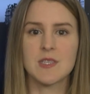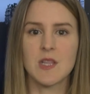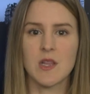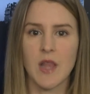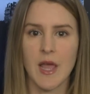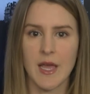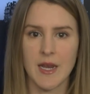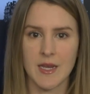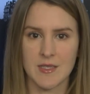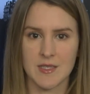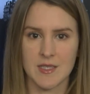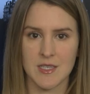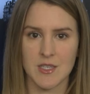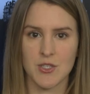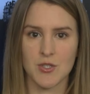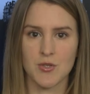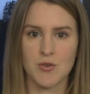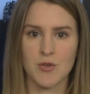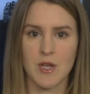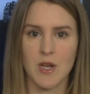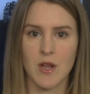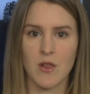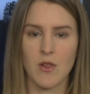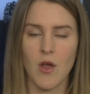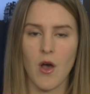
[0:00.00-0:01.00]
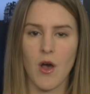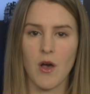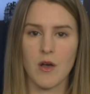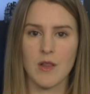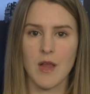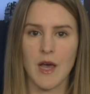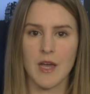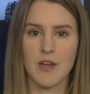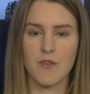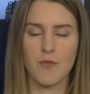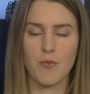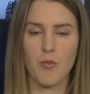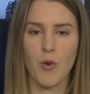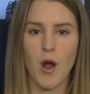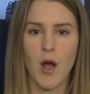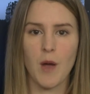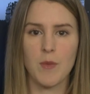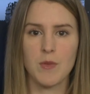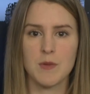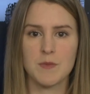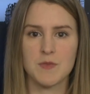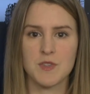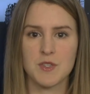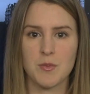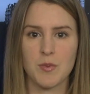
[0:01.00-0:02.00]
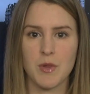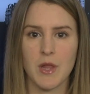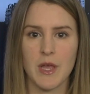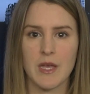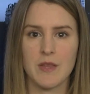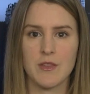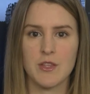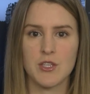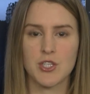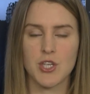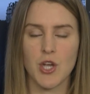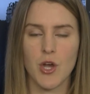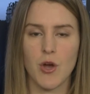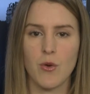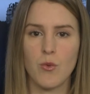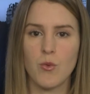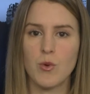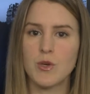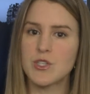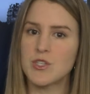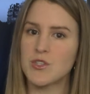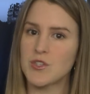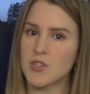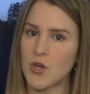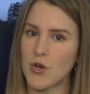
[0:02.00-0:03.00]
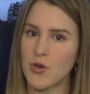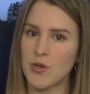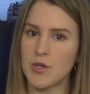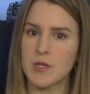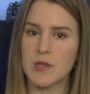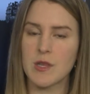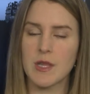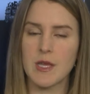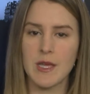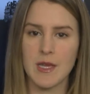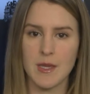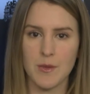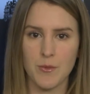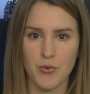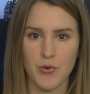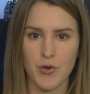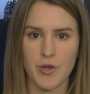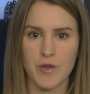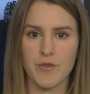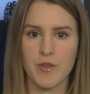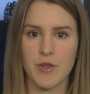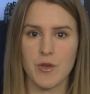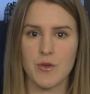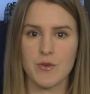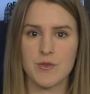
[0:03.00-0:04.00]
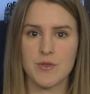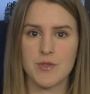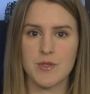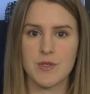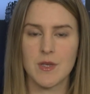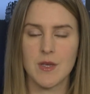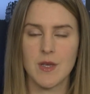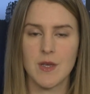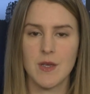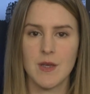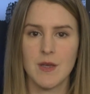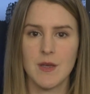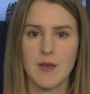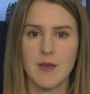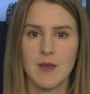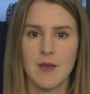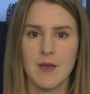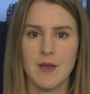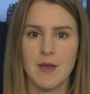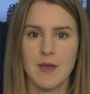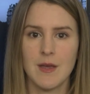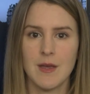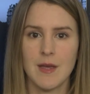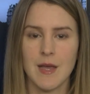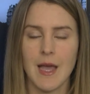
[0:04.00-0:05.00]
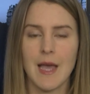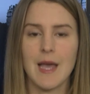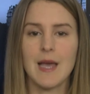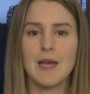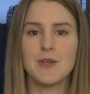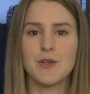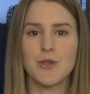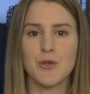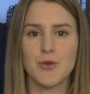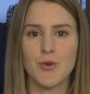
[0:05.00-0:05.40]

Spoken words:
the latest injury in a long line of problems to plague the show, which is currently in previews. And New